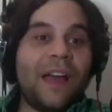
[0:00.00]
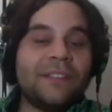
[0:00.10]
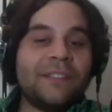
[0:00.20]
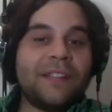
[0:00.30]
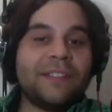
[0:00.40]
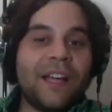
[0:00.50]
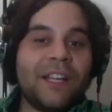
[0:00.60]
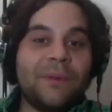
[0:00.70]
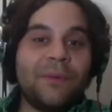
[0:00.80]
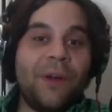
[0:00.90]
has that
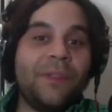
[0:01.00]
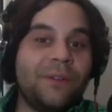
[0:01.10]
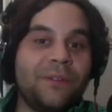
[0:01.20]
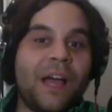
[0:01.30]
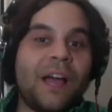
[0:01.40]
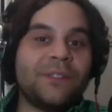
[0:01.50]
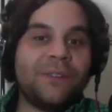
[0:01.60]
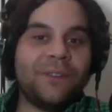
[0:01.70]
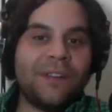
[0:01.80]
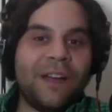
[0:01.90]
document whether
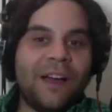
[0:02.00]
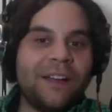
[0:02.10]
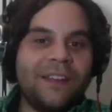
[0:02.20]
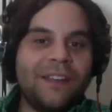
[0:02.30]
doctored or not